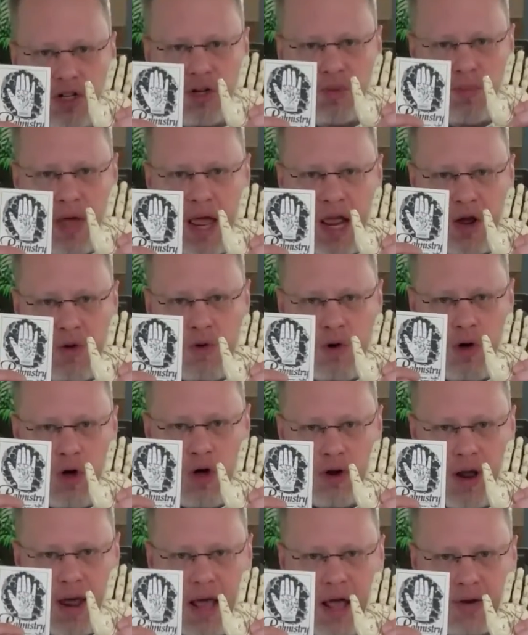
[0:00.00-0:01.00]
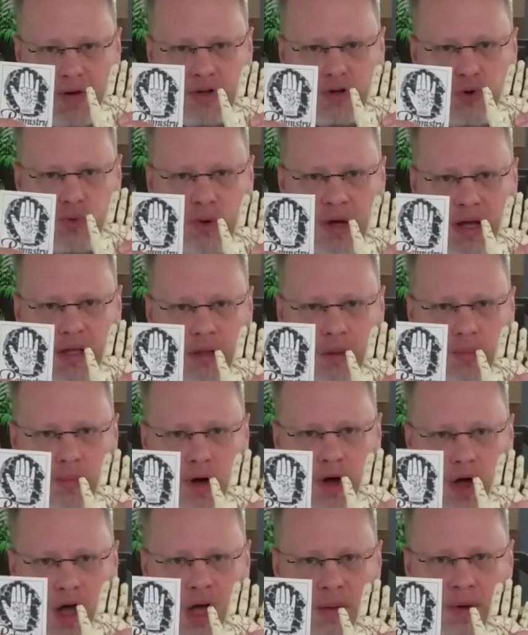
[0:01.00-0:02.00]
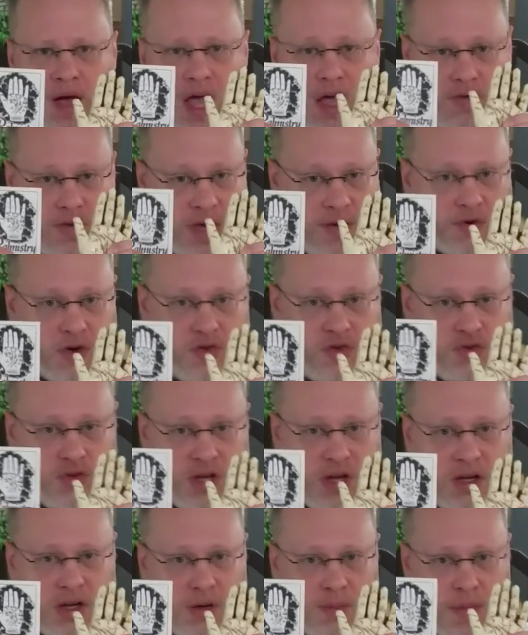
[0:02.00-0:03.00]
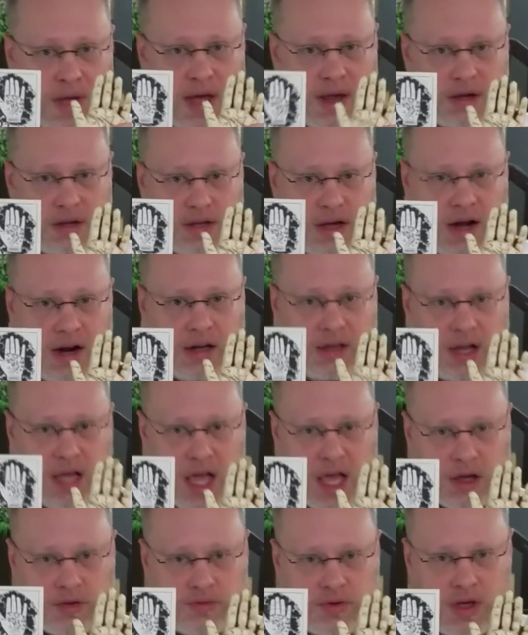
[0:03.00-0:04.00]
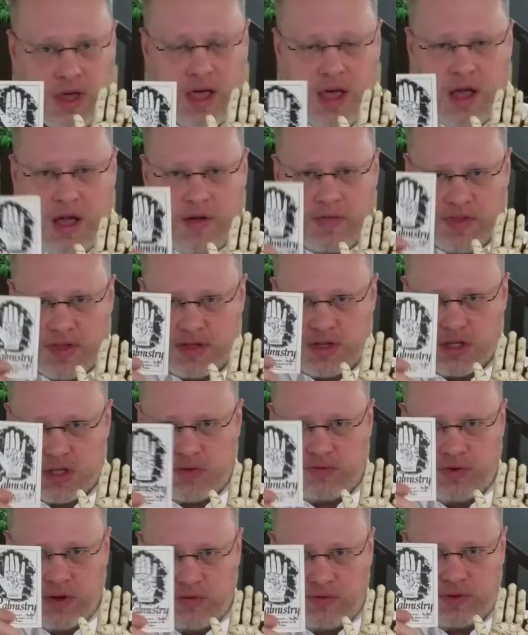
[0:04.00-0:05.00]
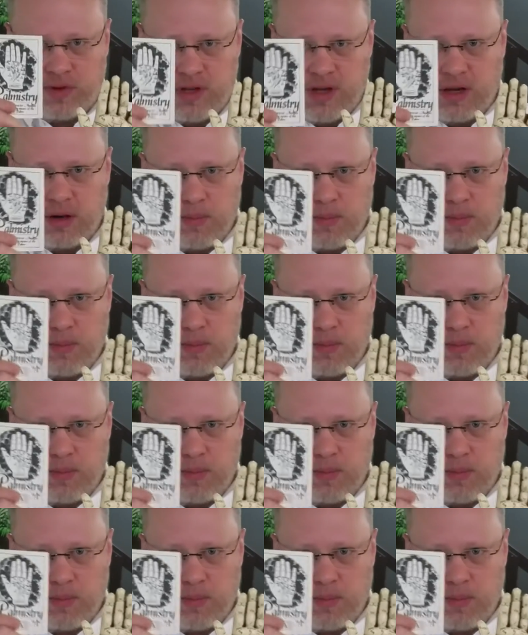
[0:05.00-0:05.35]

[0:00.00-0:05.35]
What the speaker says: manual on how to read the palm I've ever seen in my entire life. This is 15